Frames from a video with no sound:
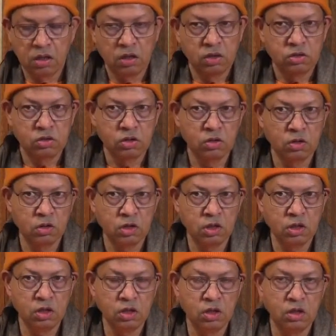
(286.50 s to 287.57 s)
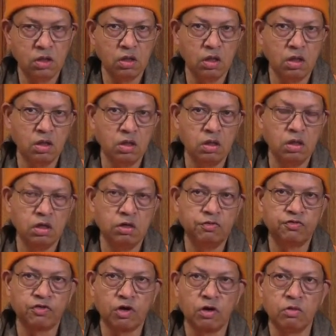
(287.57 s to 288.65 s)
So
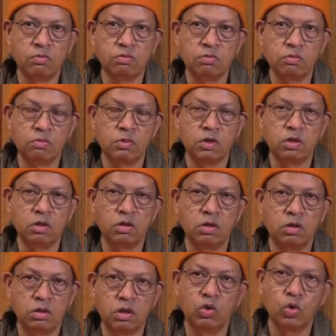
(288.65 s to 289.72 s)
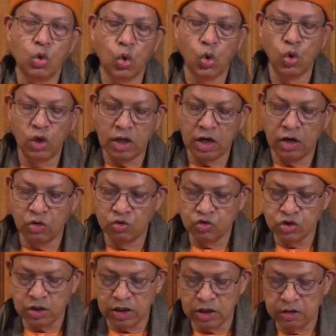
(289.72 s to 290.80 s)
from old
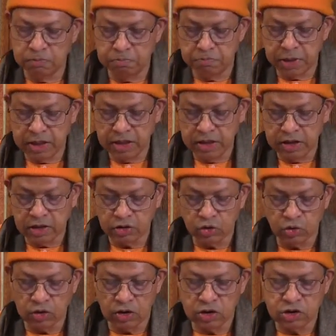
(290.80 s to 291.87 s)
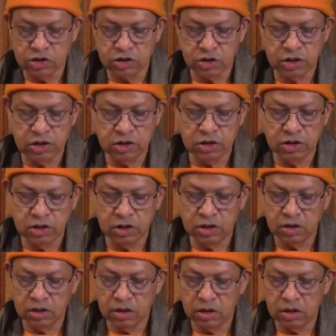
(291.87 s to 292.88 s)
house in Beniatola Street and